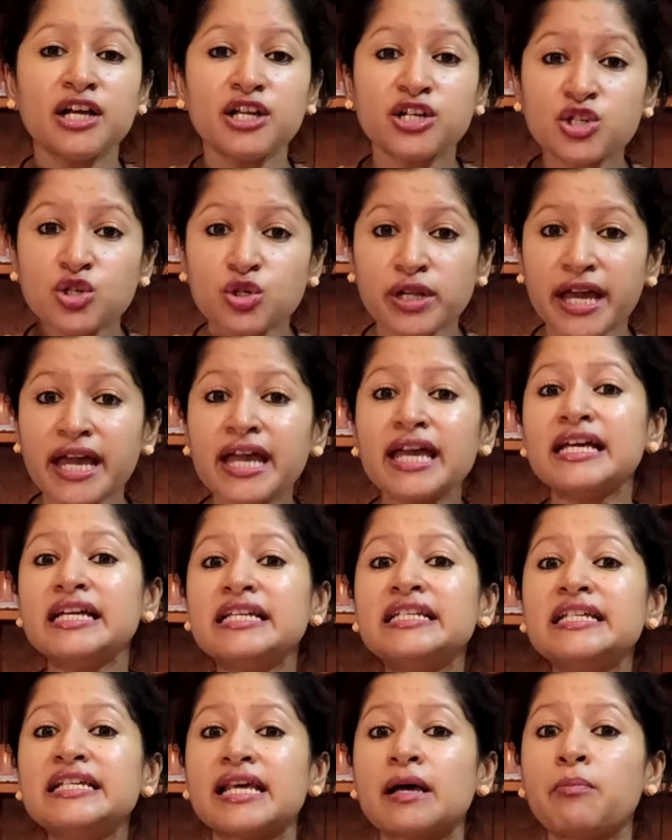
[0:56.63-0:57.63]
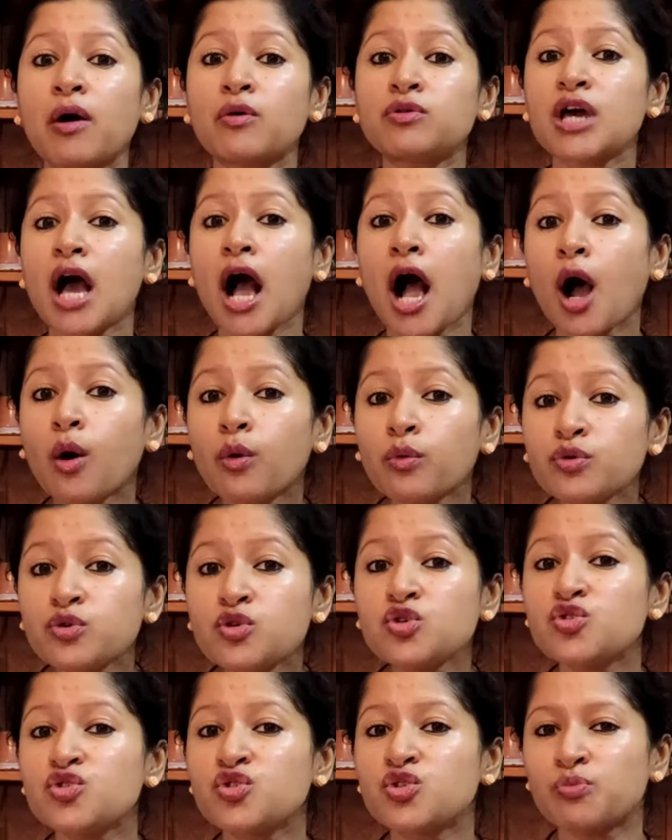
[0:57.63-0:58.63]
Today it is about
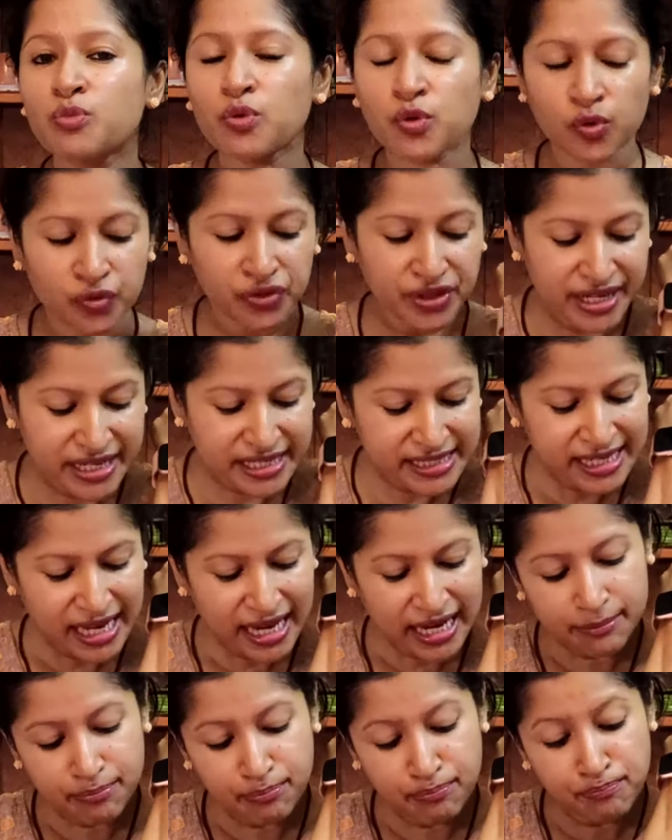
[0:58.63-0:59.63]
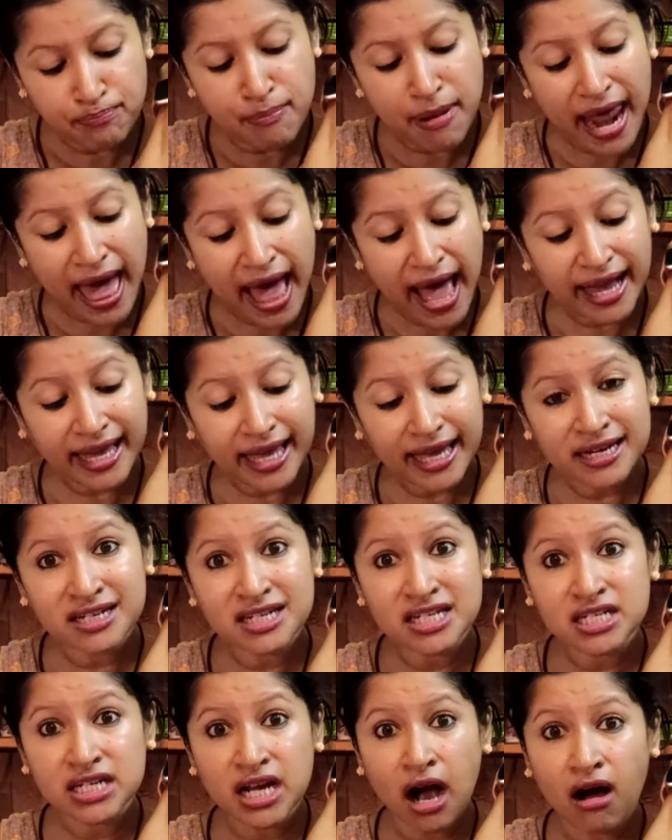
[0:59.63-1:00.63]
how to remove these black
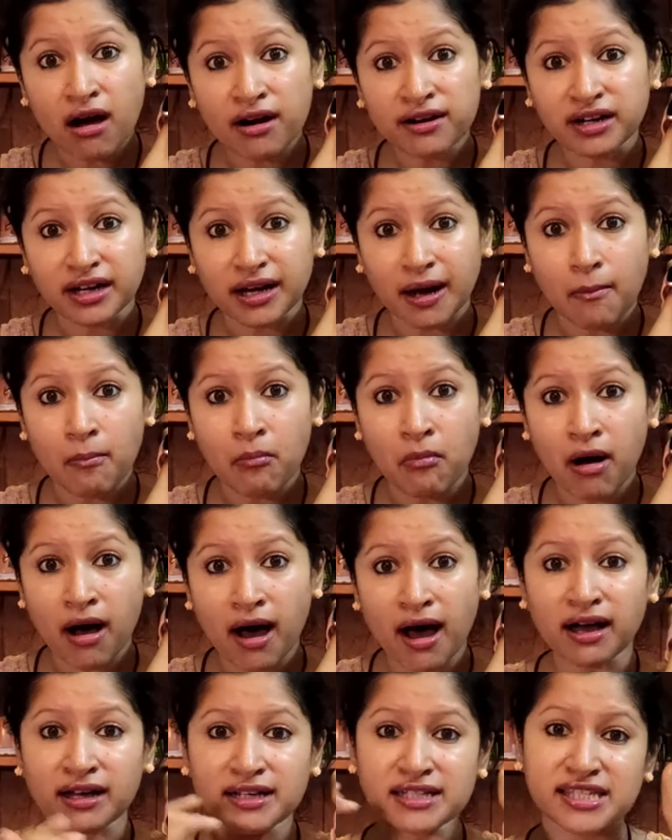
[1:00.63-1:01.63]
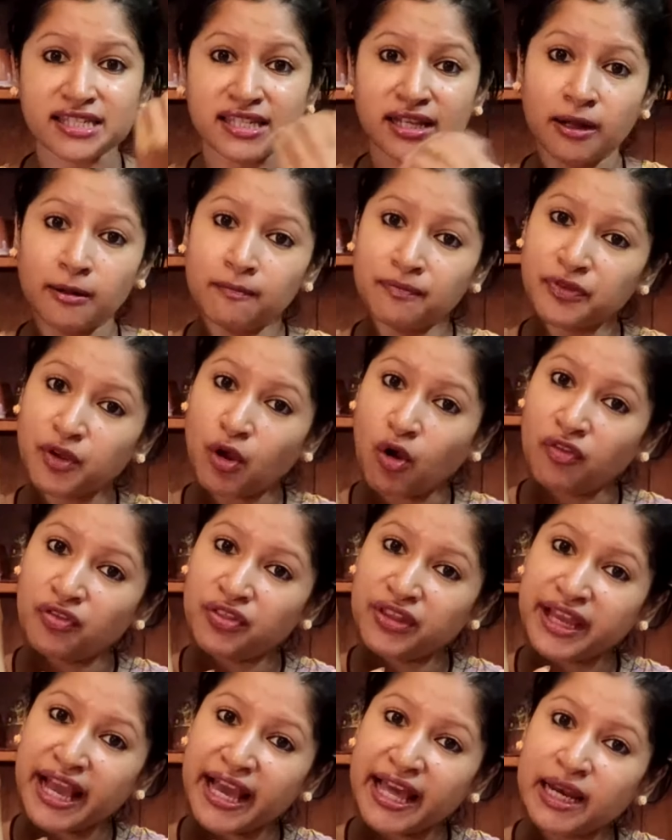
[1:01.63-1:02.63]
and dark marks
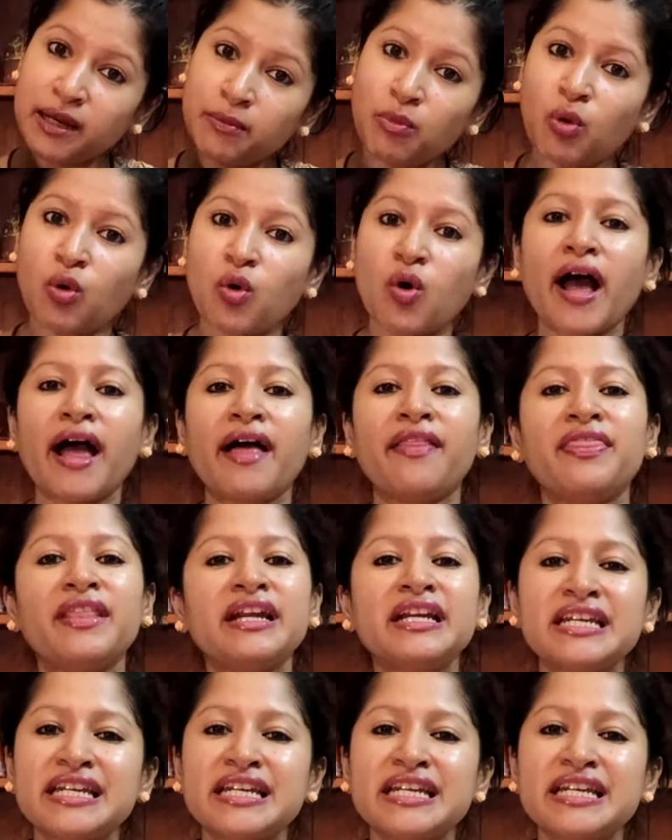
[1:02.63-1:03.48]
on the elbow and the